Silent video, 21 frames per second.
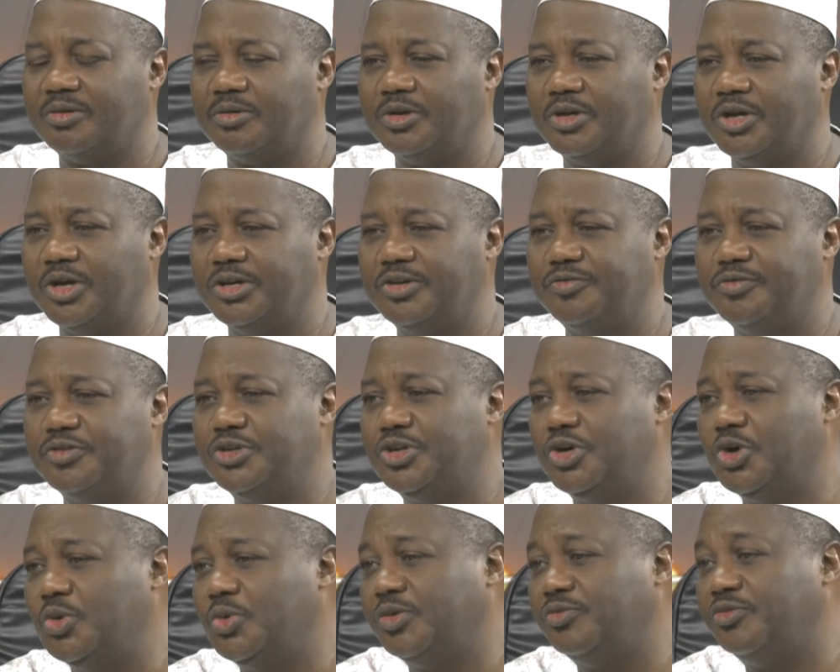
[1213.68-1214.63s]
even though
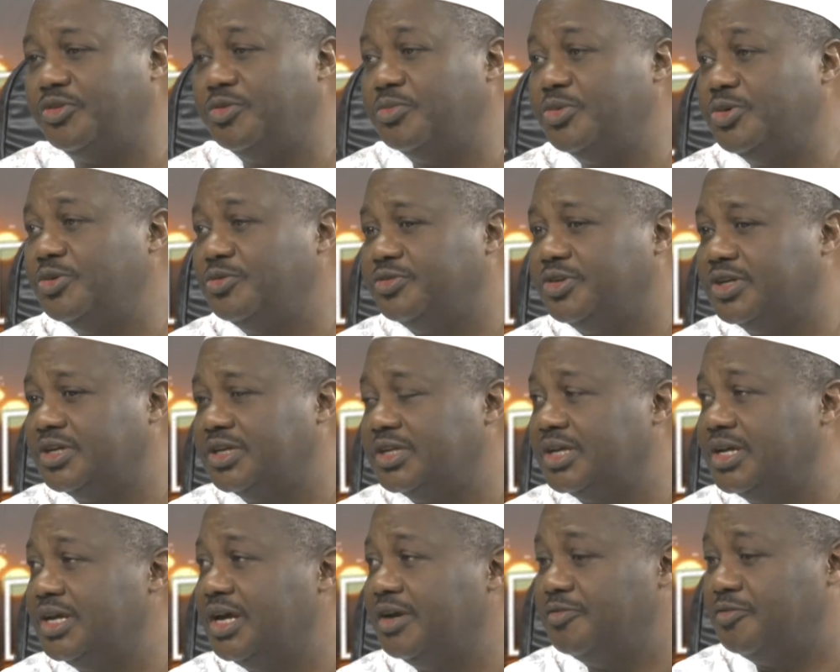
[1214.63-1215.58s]
we've removed the
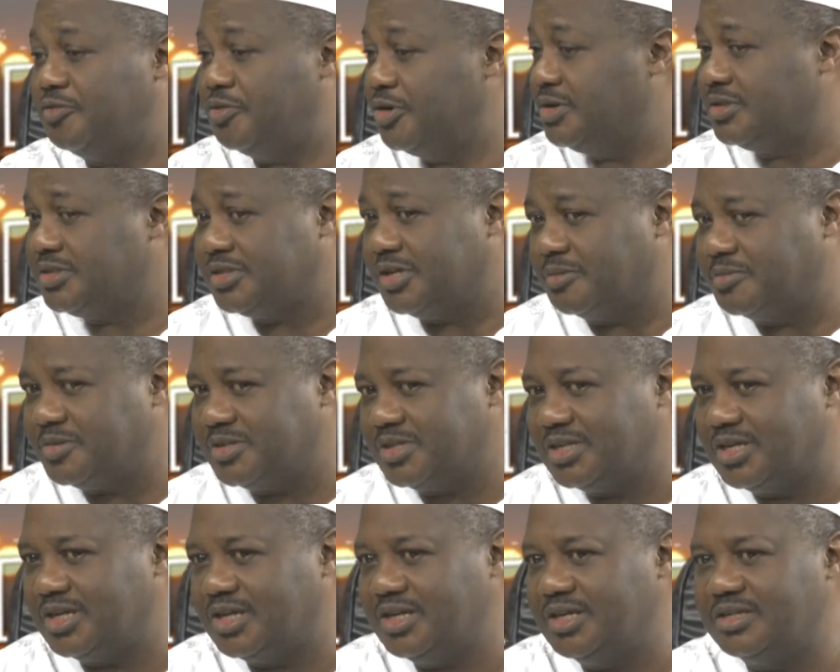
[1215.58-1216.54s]
fuel
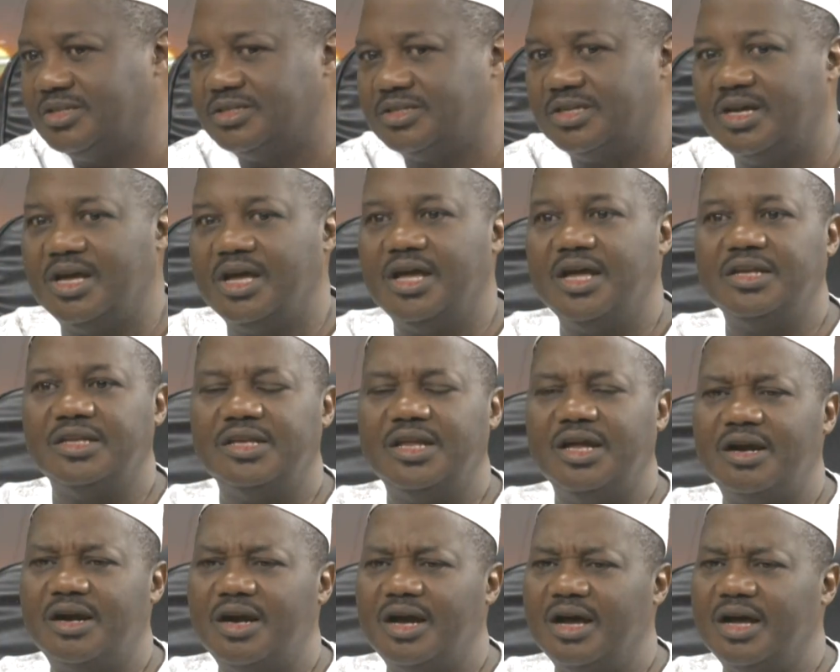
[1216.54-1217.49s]
subsidies,
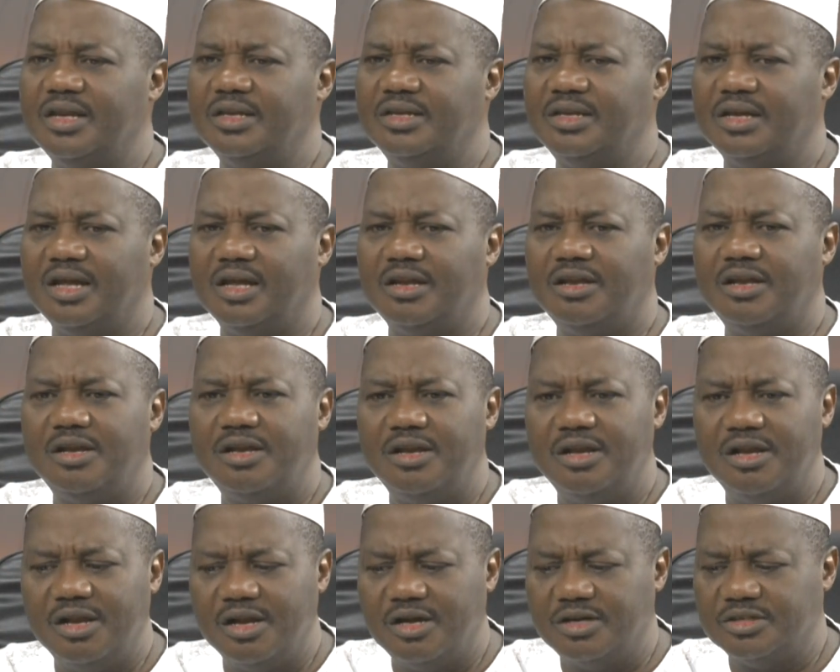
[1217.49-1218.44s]
there are a
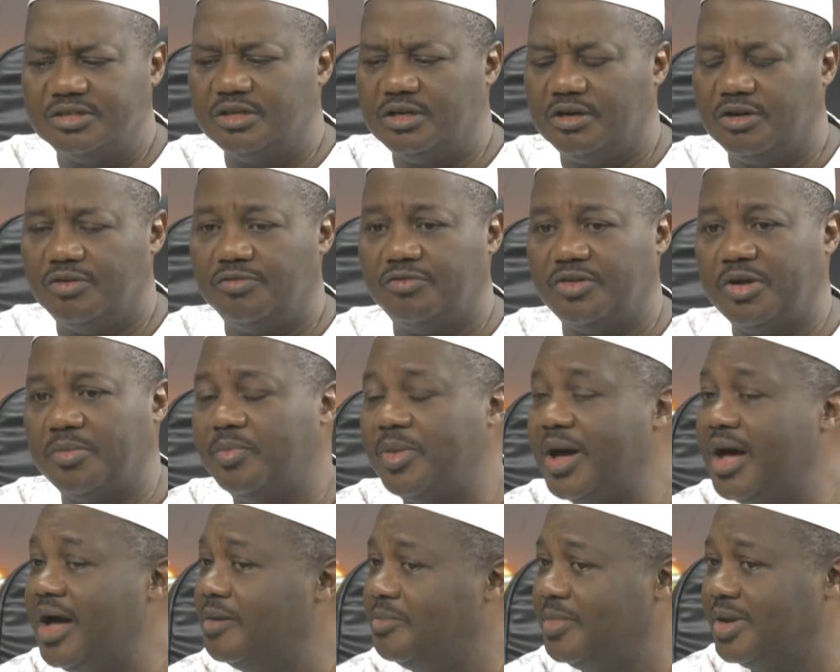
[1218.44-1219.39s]
lot of
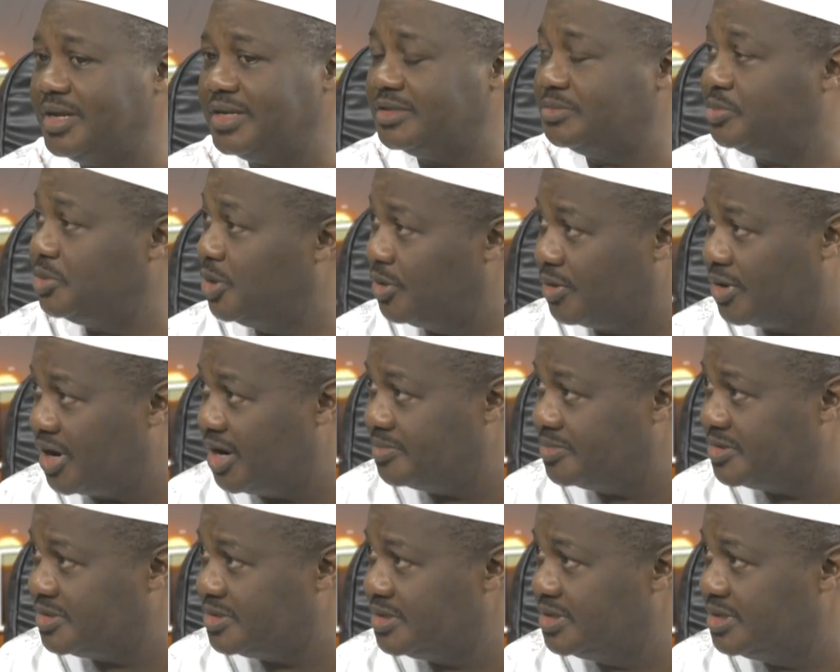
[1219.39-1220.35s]
empowerment
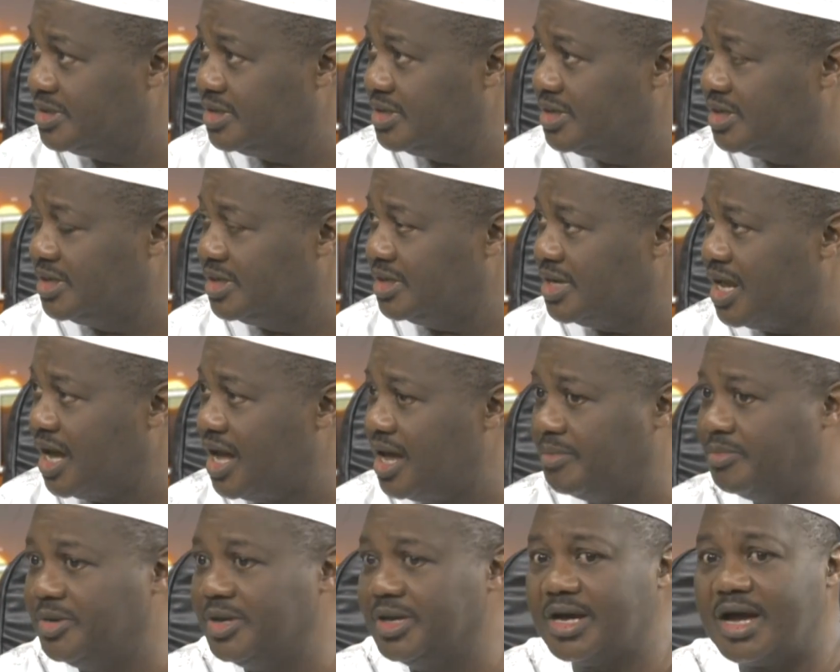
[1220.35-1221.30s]
programs that are
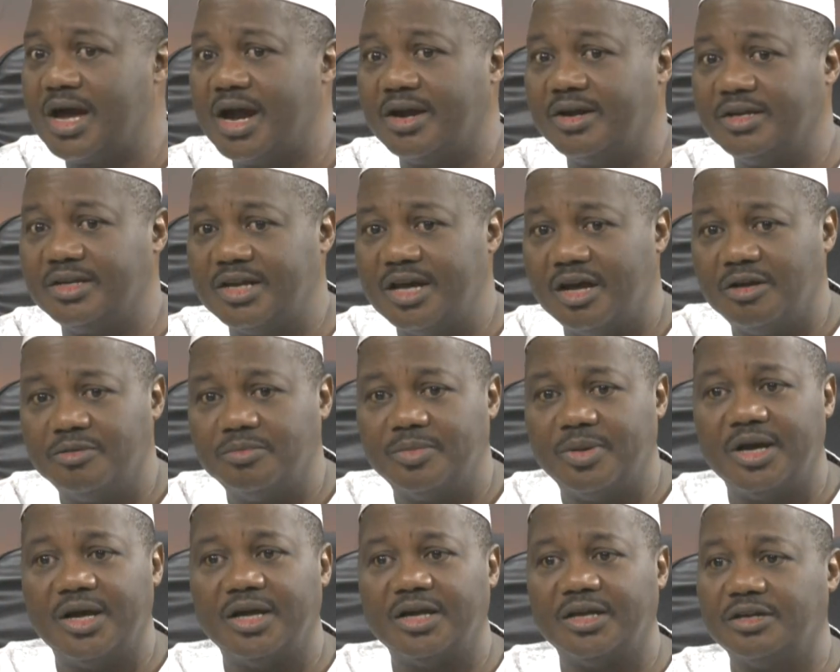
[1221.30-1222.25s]
being carried out by
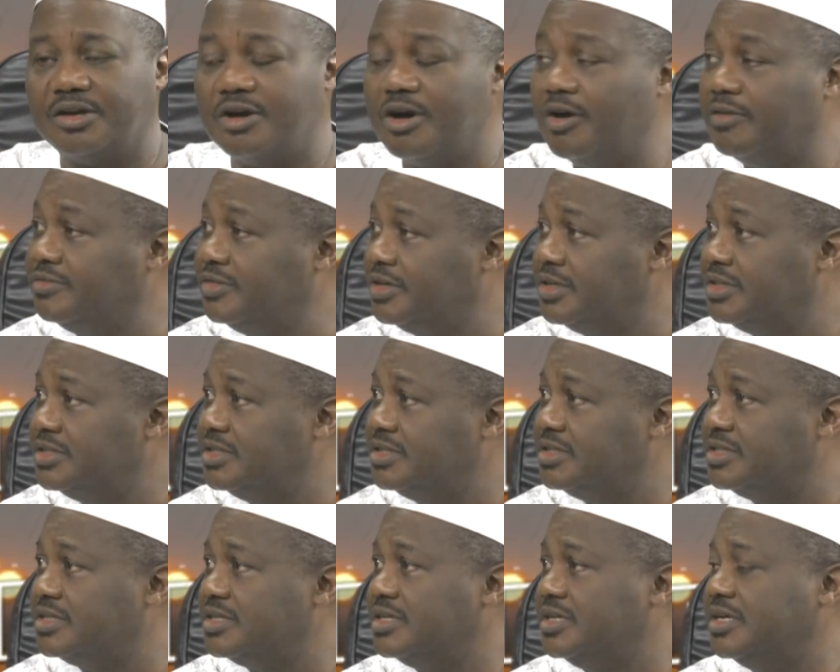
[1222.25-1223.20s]

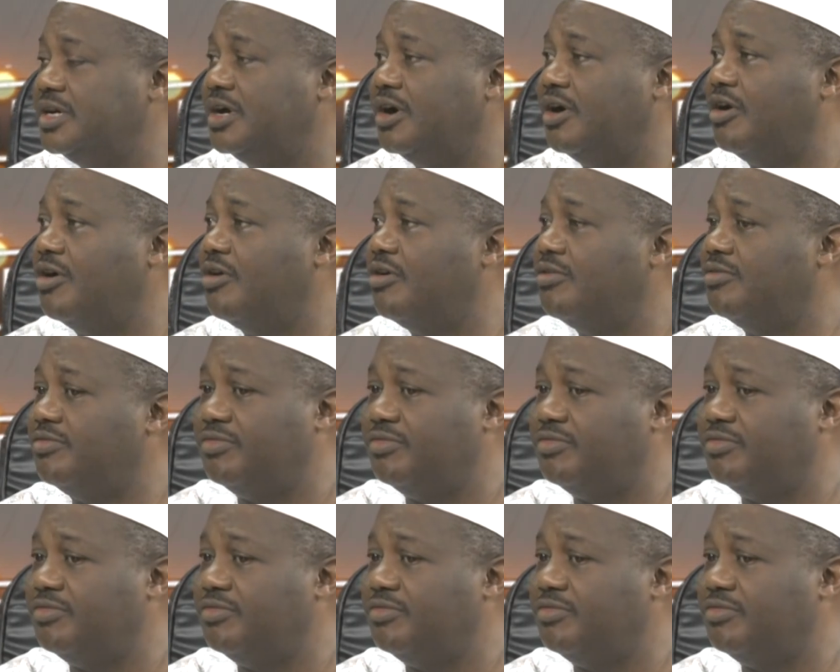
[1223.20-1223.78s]
governors of